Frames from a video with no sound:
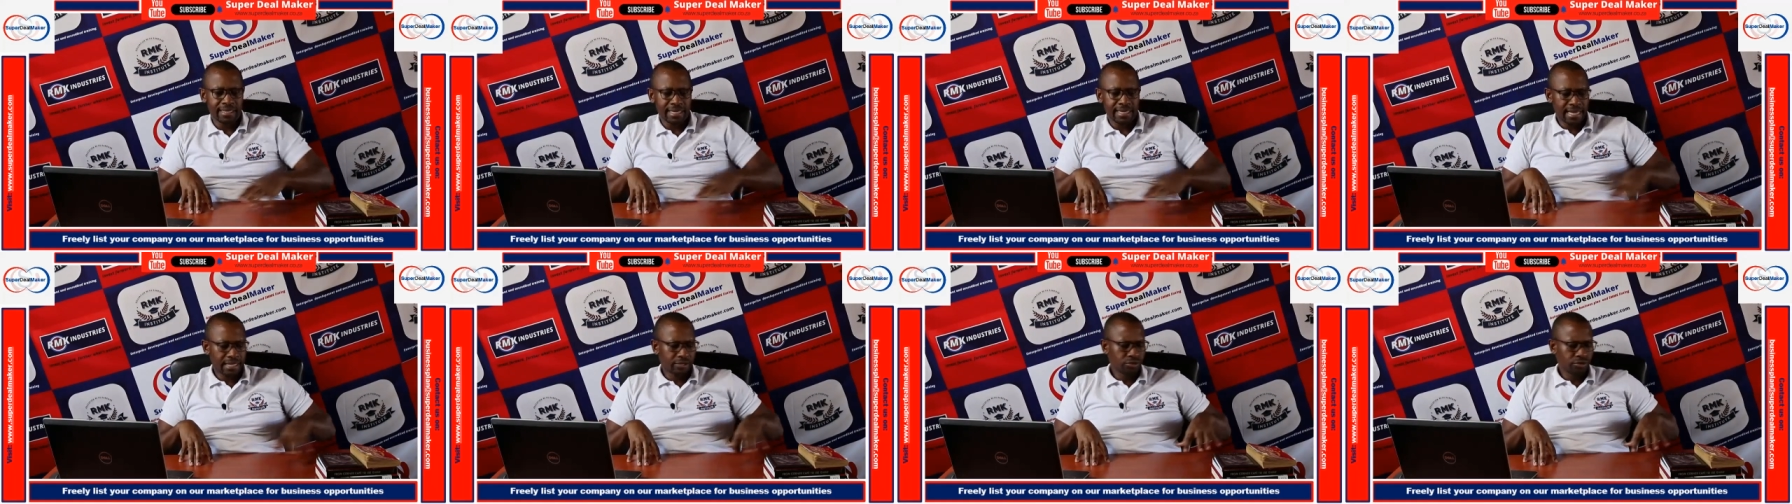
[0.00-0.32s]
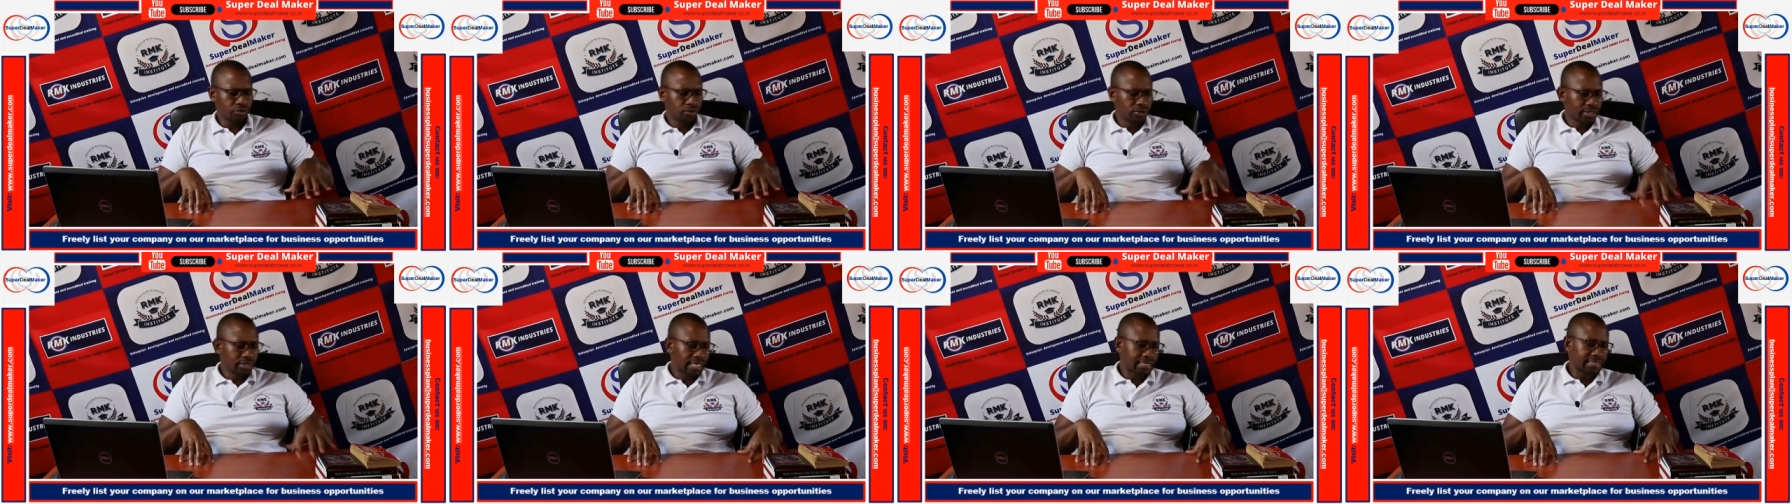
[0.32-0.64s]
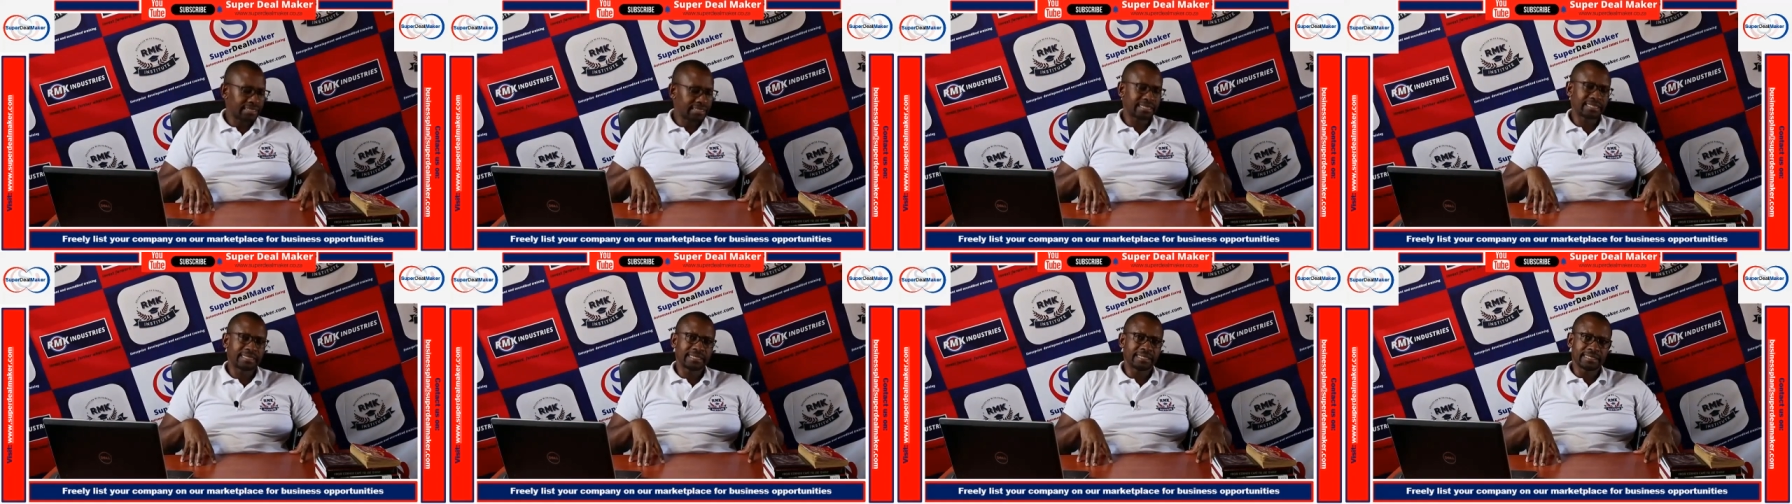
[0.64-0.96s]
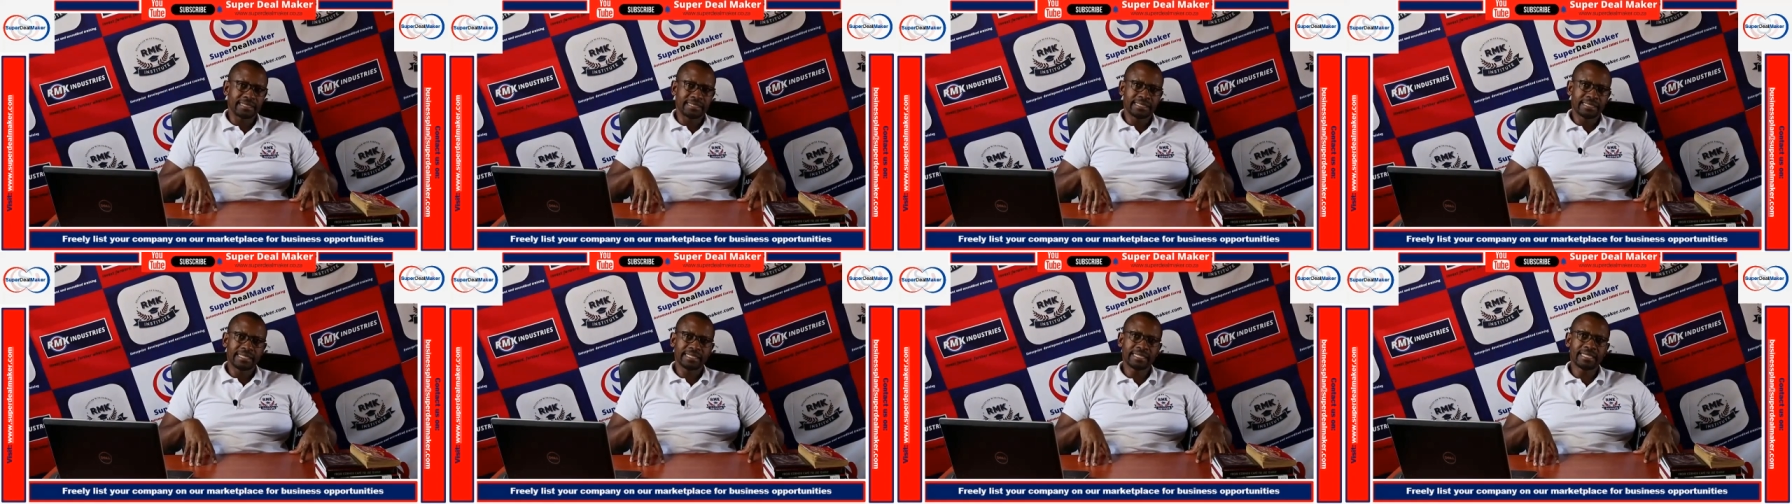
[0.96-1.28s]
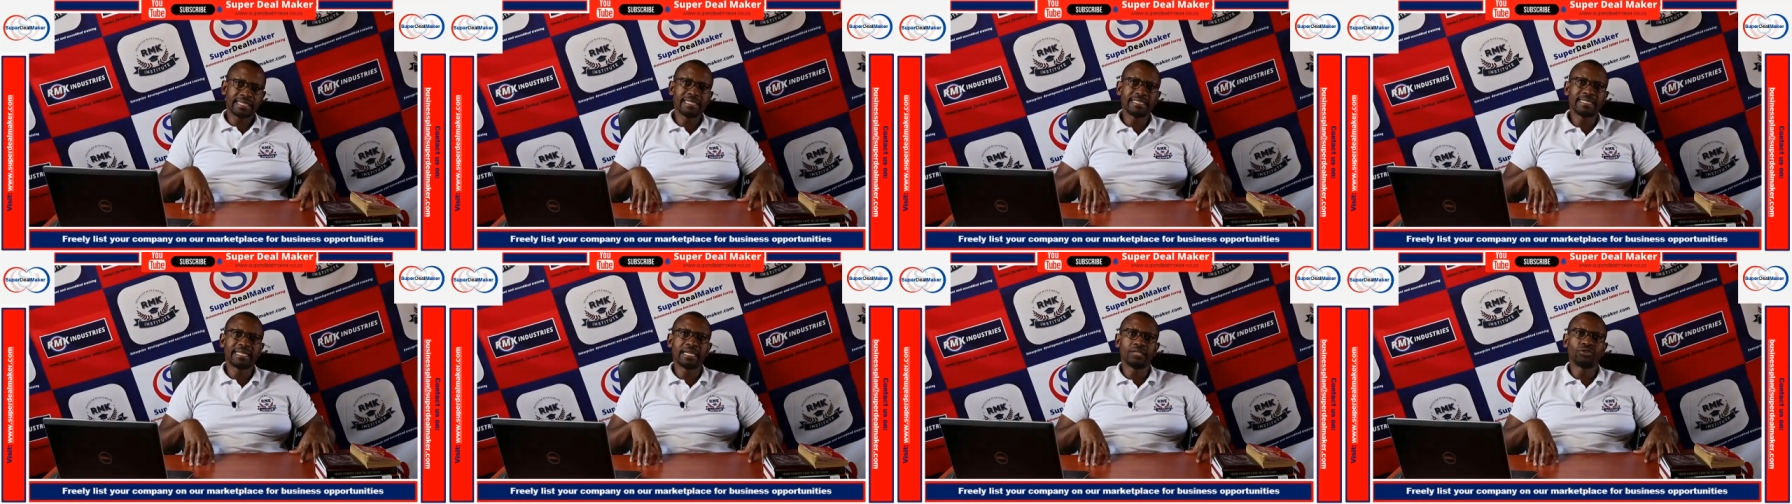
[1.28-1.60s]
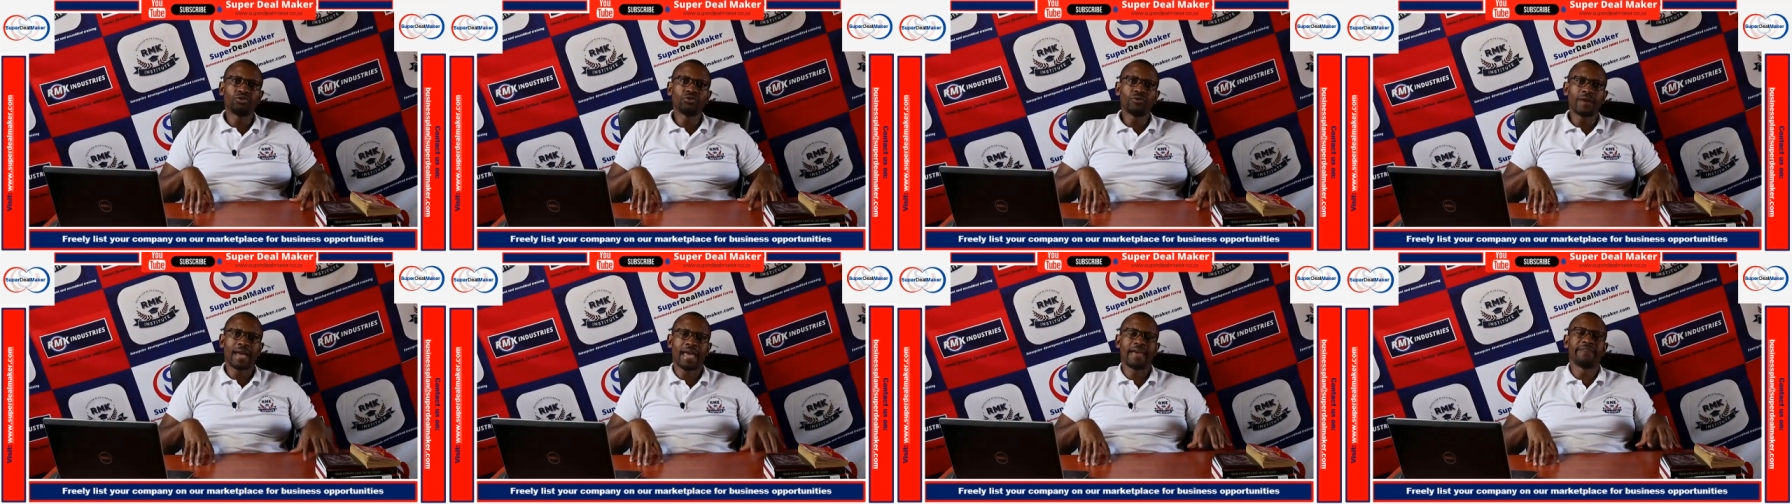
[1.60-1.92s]
and you look at the skills
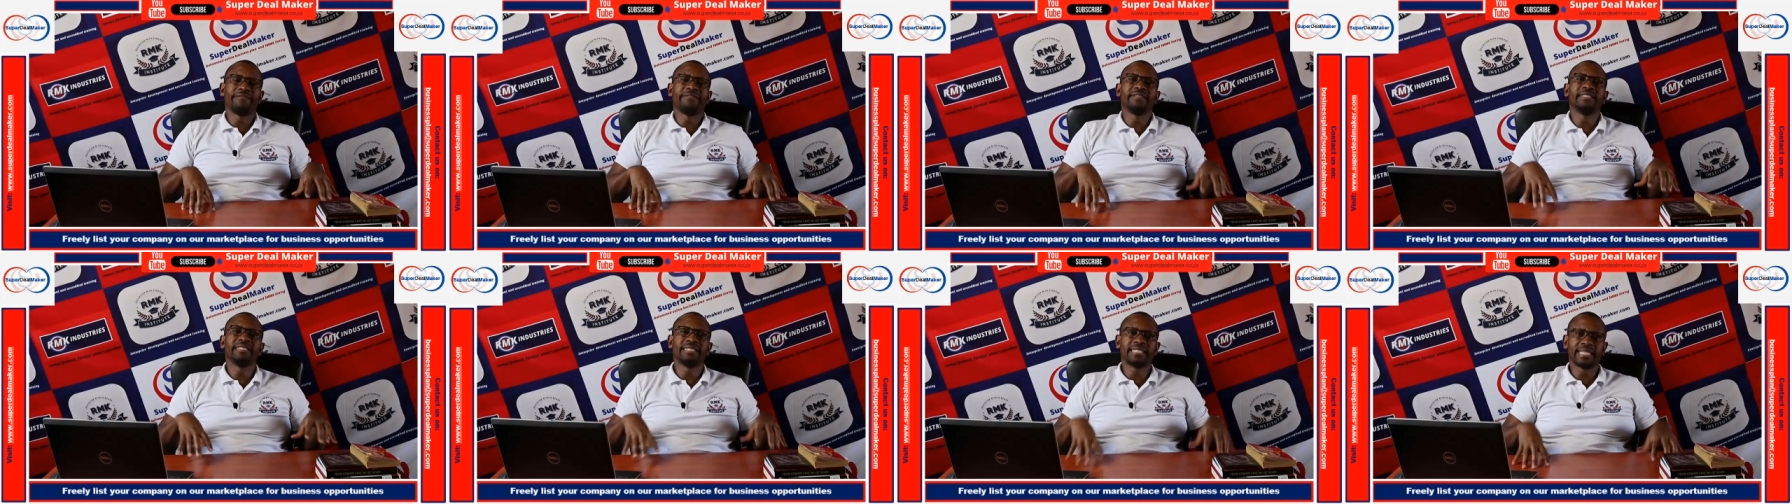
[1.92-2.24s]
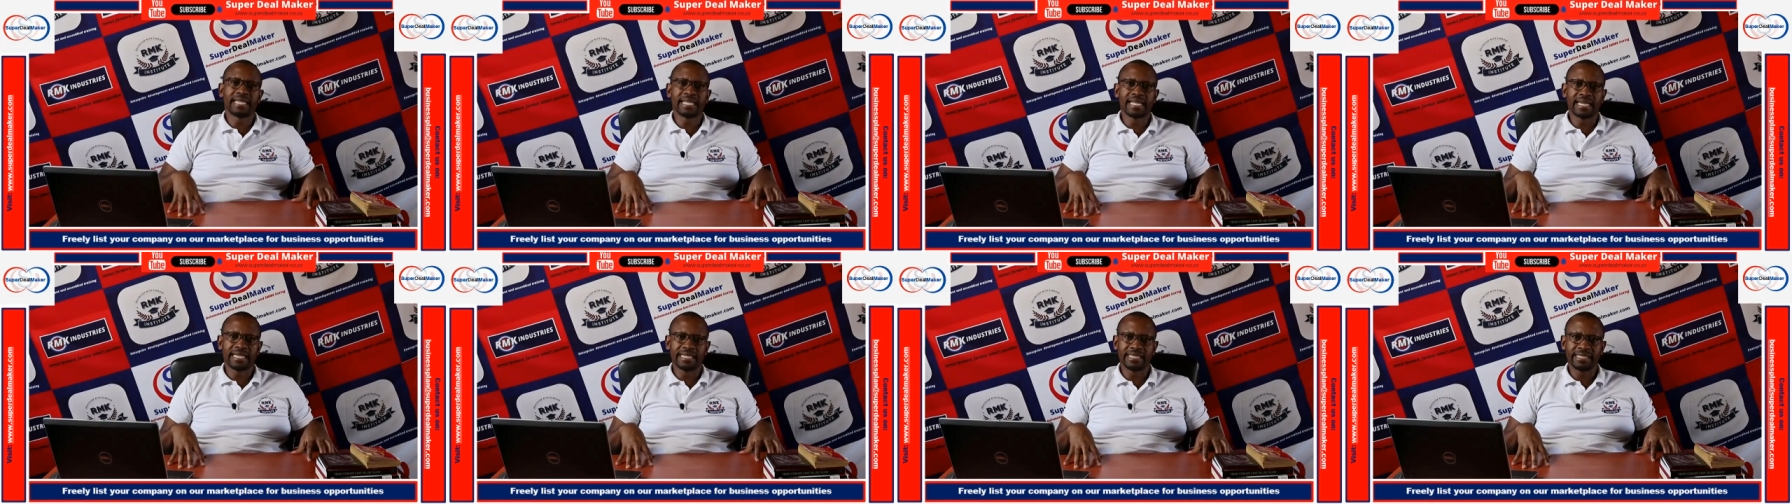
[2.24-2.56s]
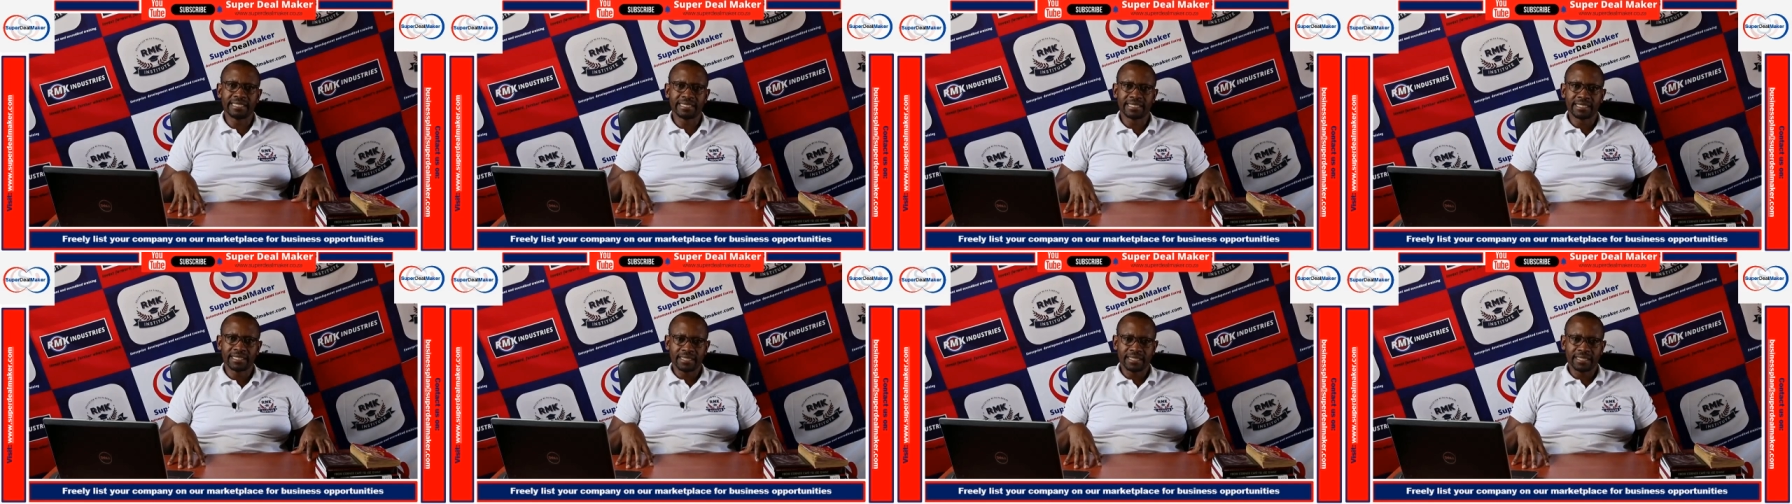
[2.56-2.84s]
that you have internally.